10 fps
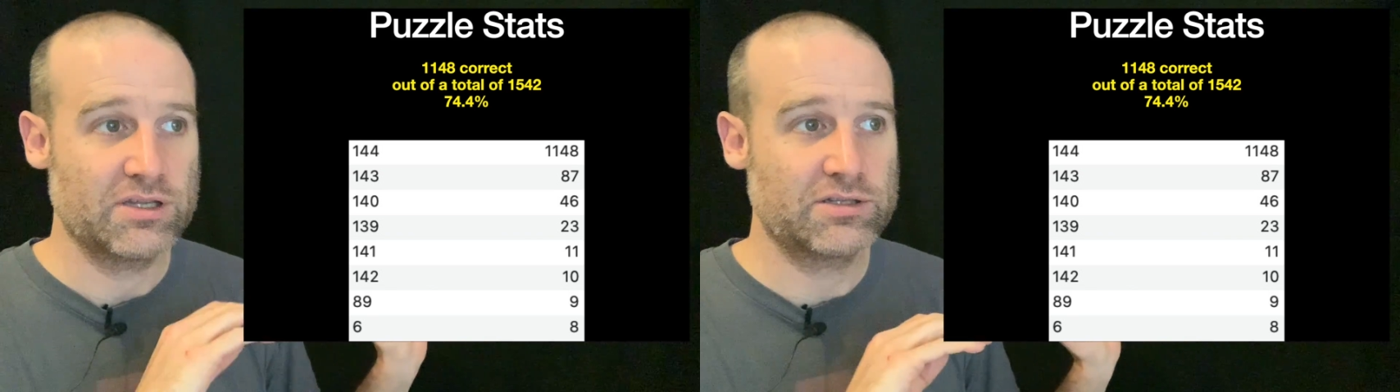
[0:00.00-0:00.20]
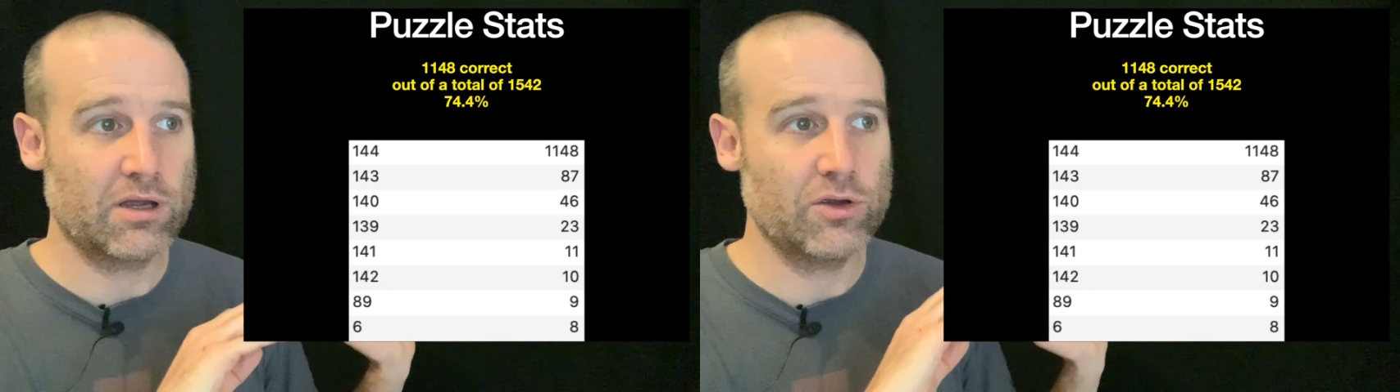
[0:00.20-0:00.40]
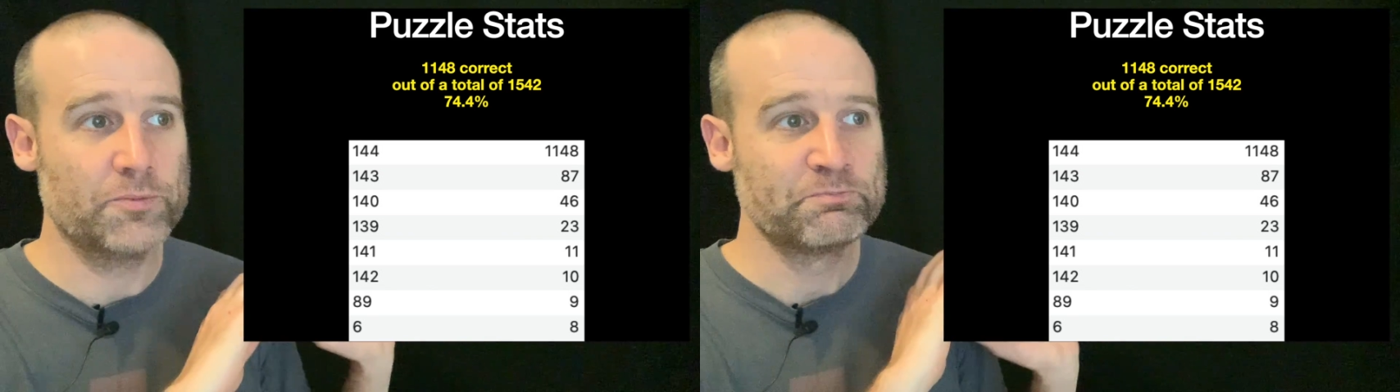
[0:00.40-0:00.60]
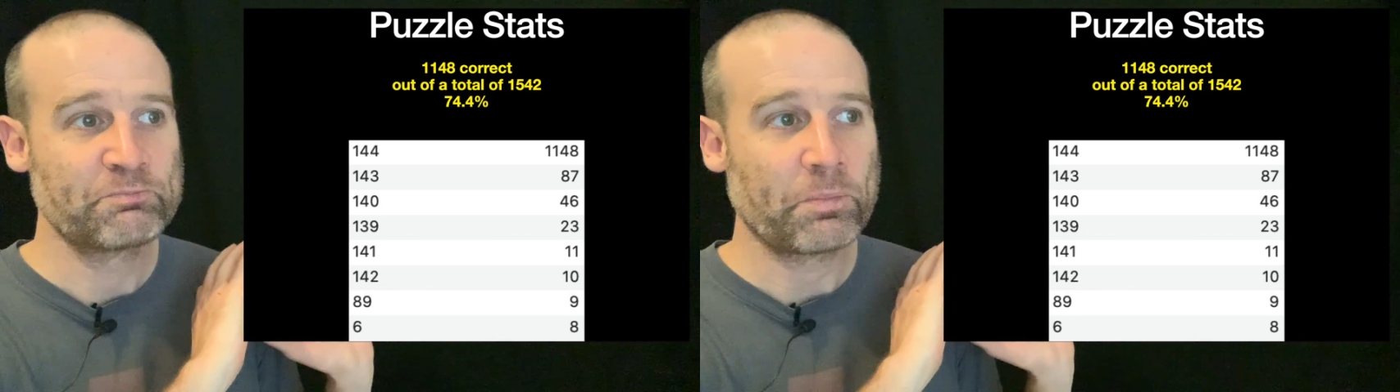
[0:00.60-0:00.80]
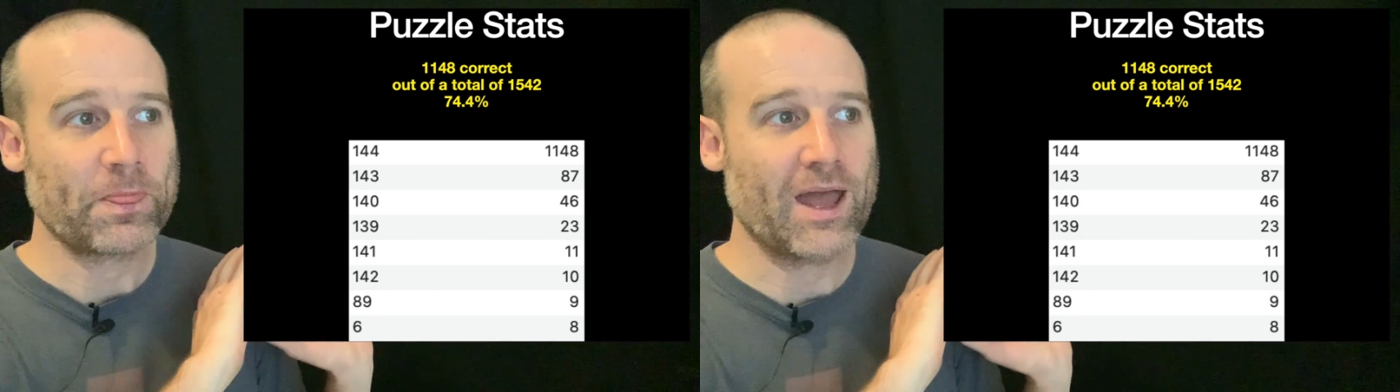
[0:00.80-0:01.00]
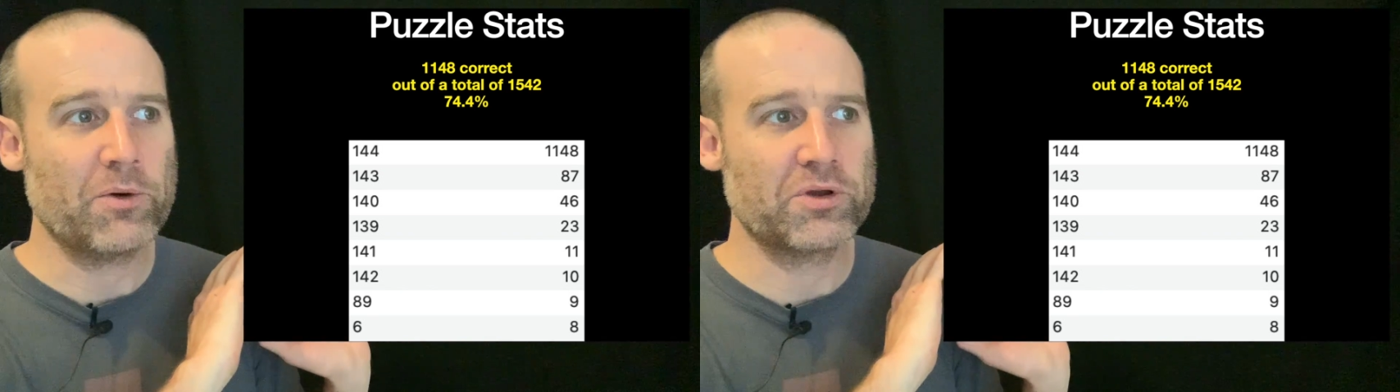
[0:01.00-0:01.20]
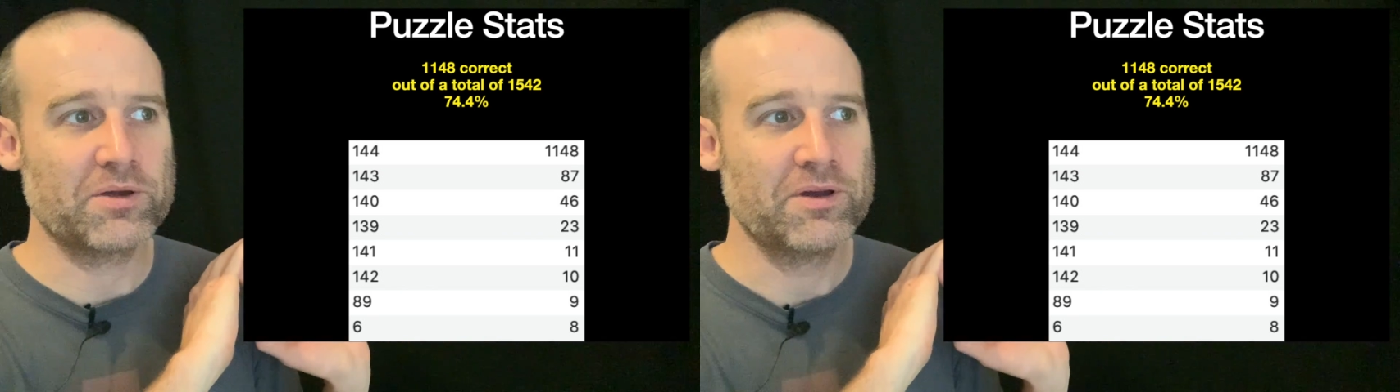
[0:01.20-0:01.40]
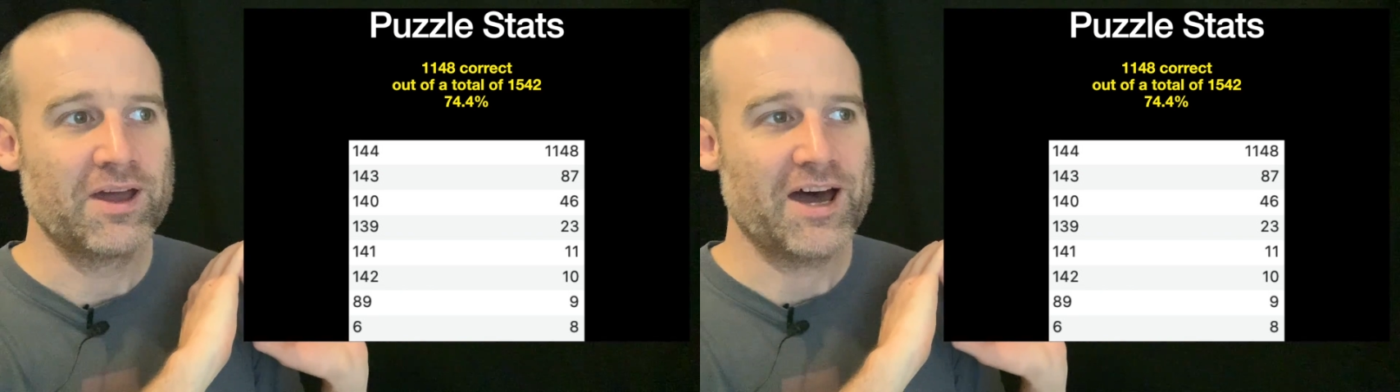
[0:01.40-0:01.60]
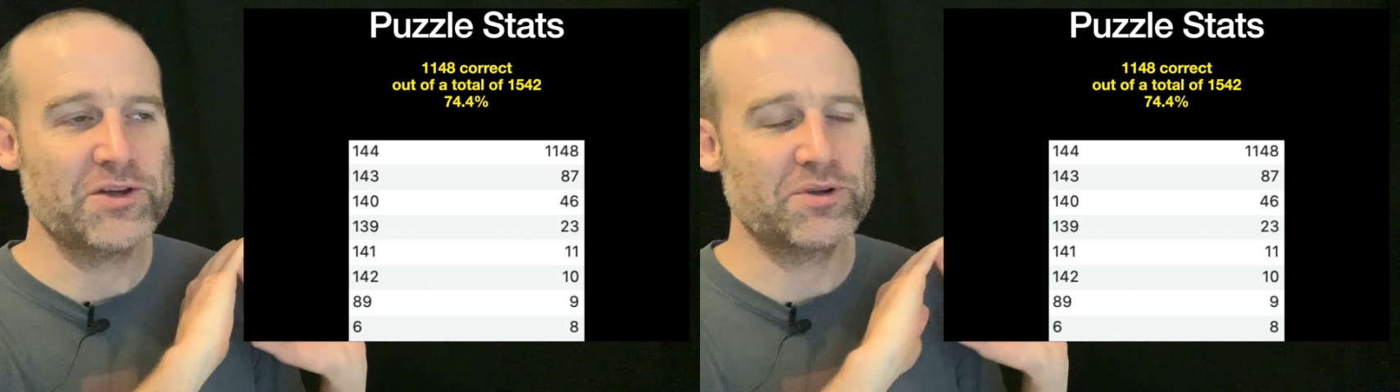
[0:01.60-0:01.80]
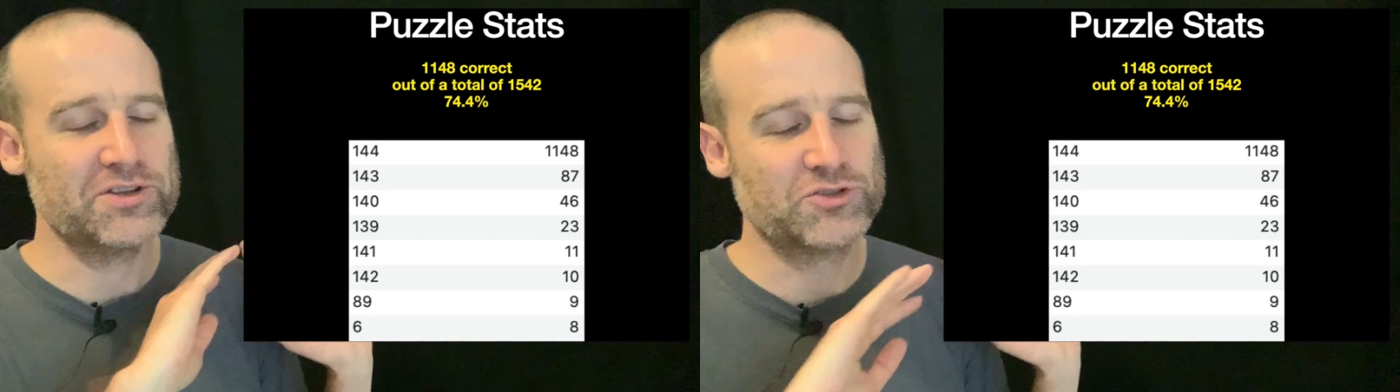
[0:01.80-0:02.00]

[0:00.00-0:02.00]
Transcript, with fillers: So I want to, I don't want